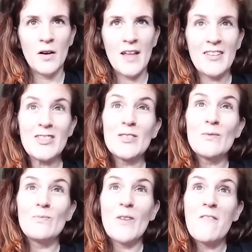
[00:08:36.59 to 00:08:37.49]
there's
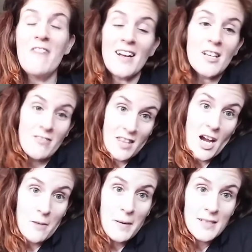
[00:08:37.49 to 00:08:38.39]
effective
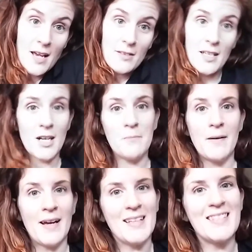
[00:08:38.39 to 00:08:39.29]
therapies out there,
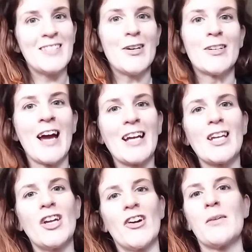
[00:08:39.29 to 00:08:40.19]
but it's still not
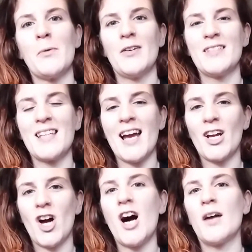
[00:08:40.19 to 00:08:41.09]
curable. It's
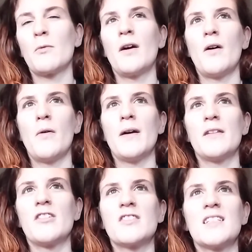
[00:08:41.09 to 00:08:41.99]
not gone.
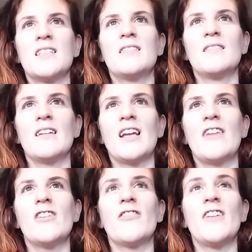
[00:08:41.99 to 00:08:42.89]

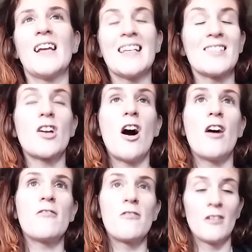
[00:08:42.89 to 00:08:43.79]
Even if it is
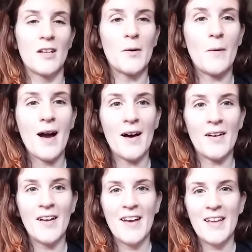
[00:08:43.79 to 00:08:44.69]
gone for a little
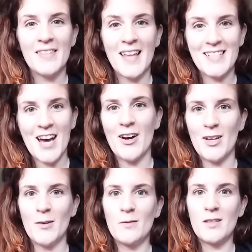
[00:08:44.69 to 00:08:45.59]
while, they tell
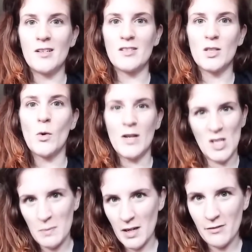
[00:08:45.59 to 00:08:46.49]
you there's going
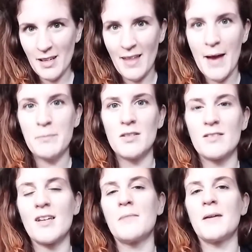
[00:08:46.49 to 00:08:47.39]
to be a relapse.
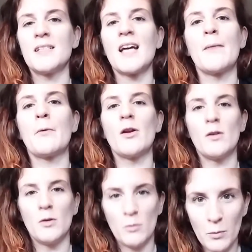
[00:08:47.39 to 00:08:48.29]
There's going to be a time where
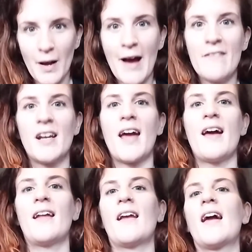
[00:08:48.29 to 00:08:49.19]
you will have it
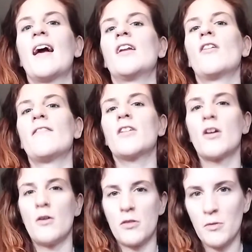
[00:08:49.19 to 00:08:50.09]
again, and you'll have to
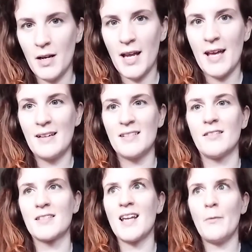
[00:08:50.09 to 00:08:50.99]
go through it again
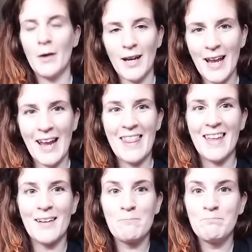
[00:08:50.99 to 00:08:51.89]
until it's not working, and
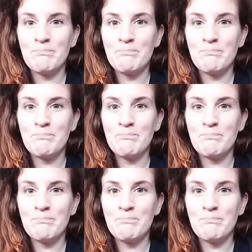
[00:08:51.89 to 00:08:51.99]
then